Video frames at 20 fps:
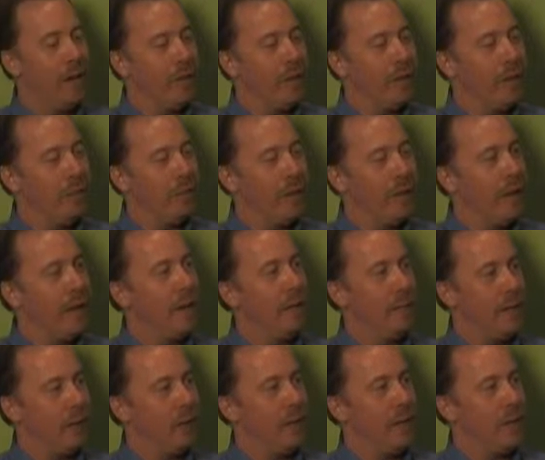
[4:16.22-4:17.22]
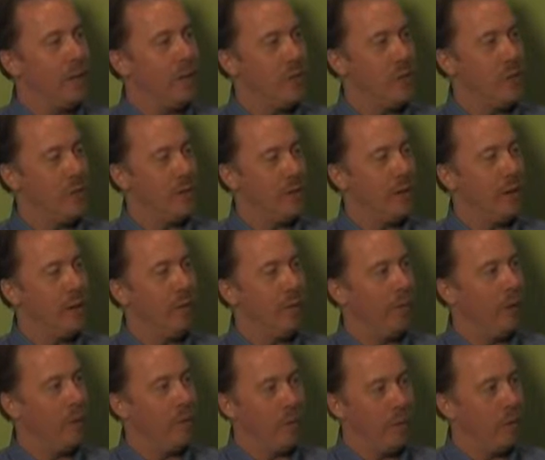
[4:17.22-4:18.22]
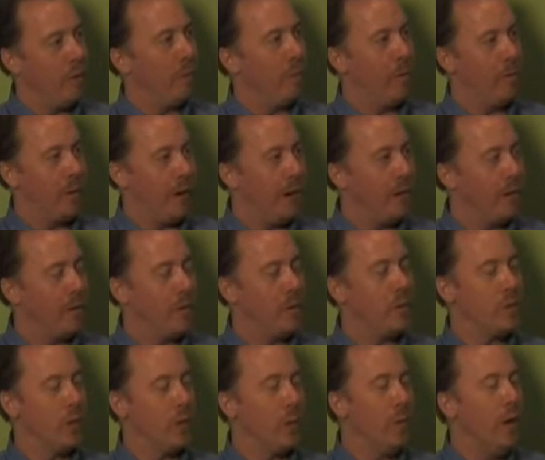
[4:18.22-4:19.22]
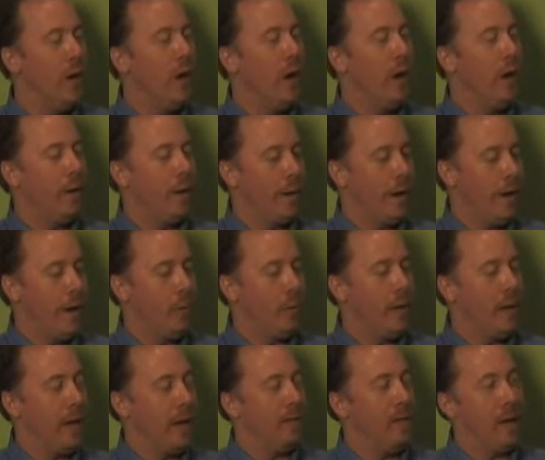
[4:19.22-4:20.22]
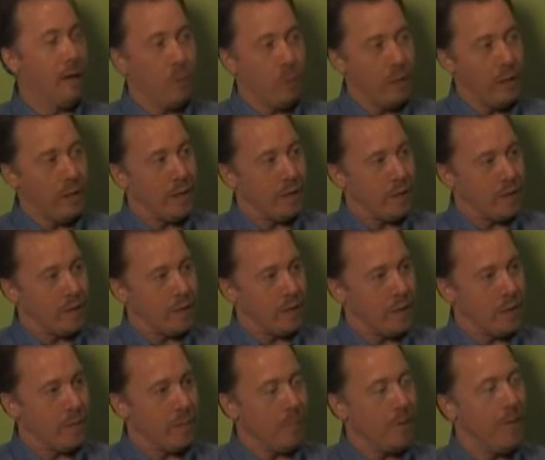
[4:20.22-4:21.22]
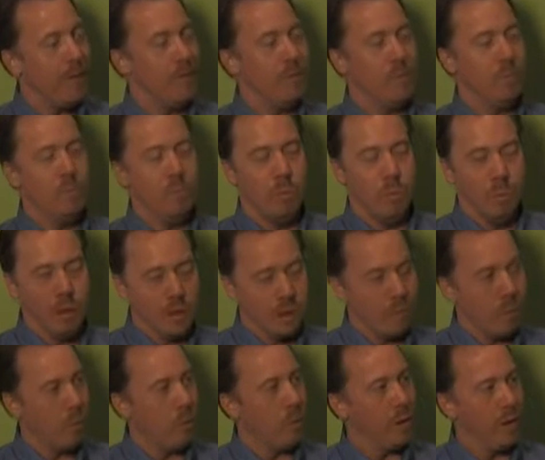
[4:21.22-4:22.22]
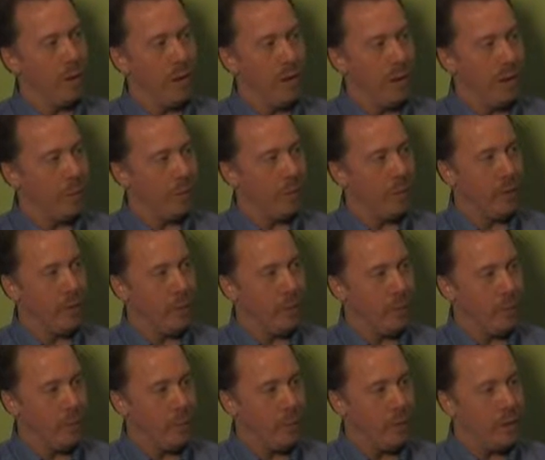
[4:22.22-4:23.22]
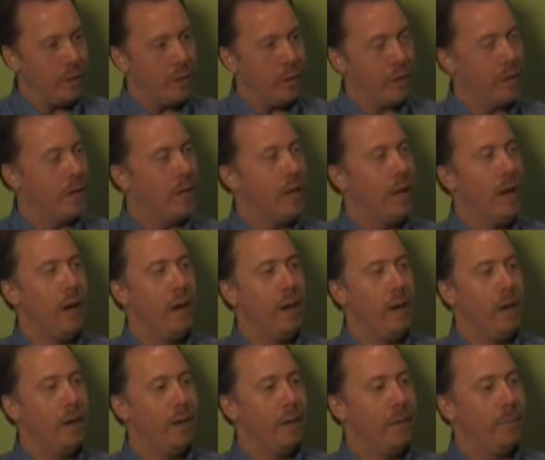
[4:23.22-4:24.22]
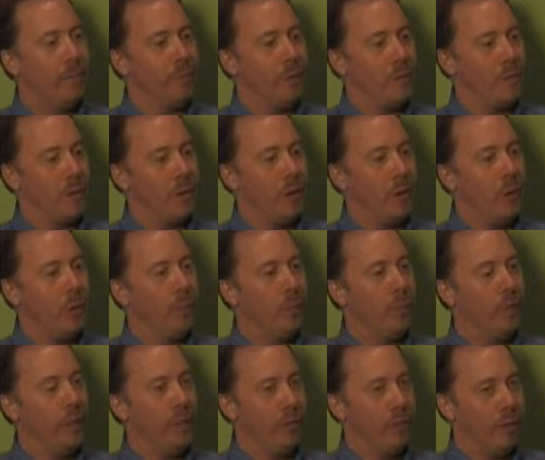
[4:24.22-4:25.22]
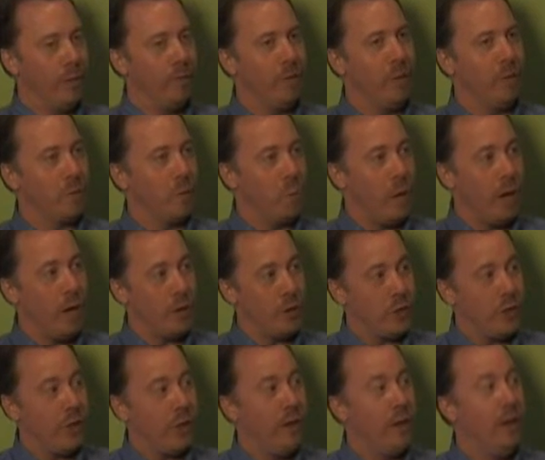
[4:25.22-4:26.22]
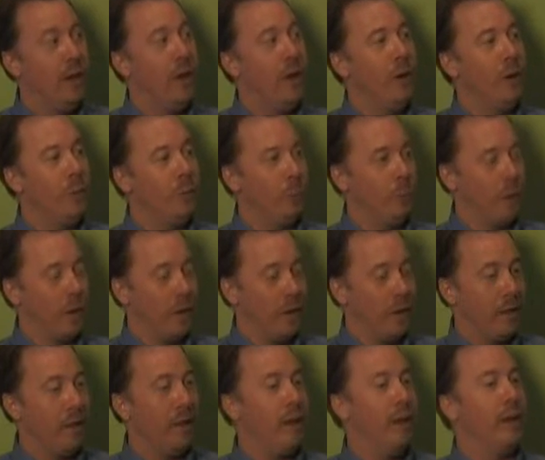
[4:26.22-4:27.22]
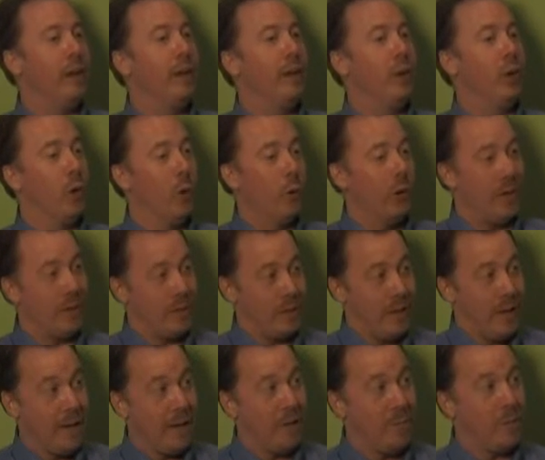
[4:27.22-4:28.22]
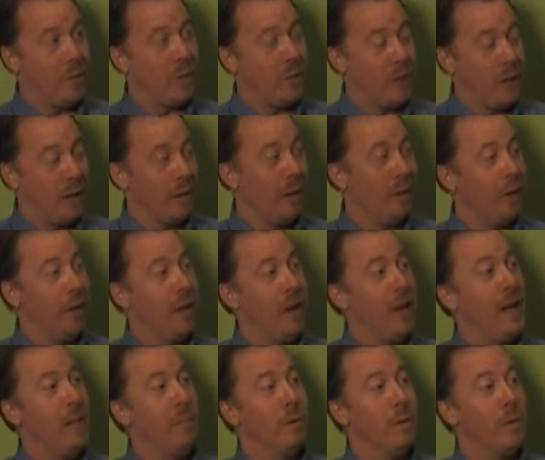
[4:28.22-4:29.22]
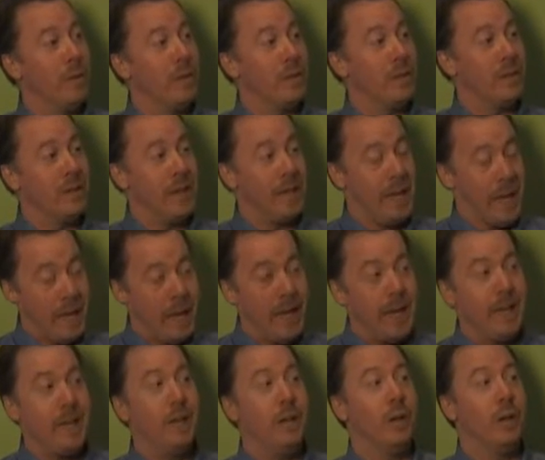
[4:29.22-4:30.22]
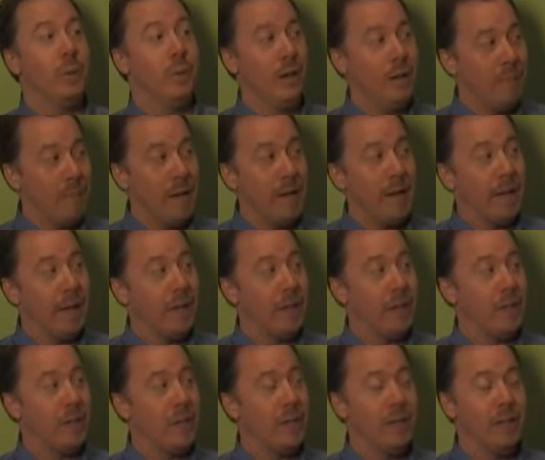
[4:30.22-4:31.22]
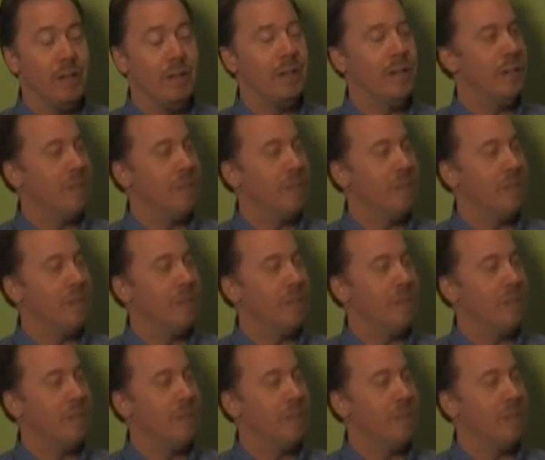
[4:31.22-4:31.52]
other reliability issues that are out there with other providers. So mm-hmm. now we have an upgraded system. It's much more reliable than what it was. Um, so, you know, for the folks watching, we're going to encourage them to talk to their neighbors and say, hey, you know what, MI Connection